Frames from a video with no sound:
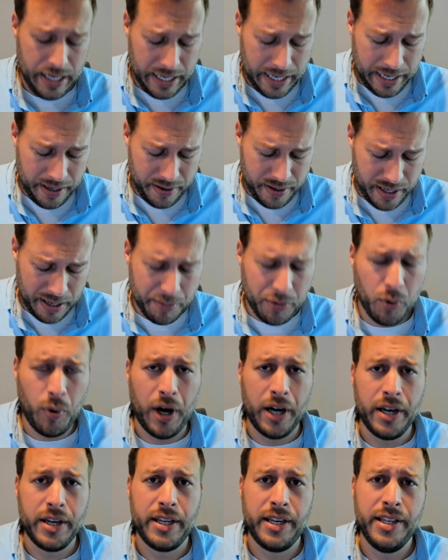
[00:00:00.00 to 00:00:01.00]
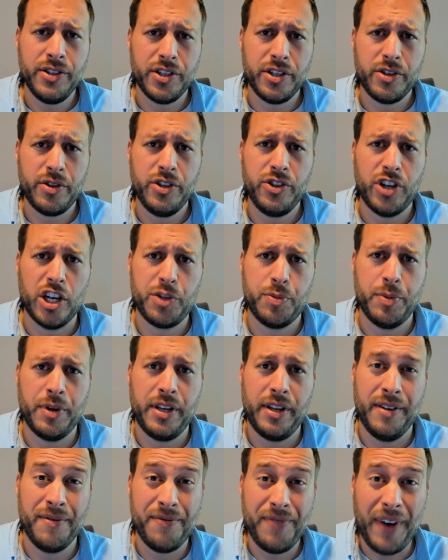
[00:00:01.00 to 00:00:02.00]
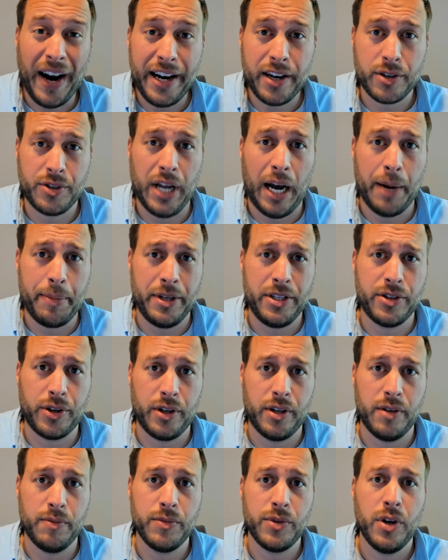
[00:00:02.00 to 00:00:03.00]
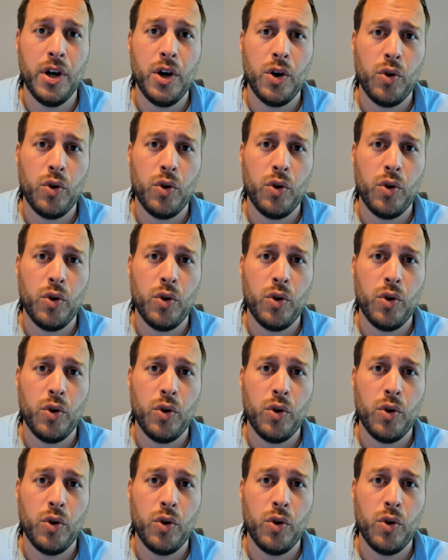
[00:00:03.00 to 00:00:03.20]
Number one, an engineering judgment in fire stopping terms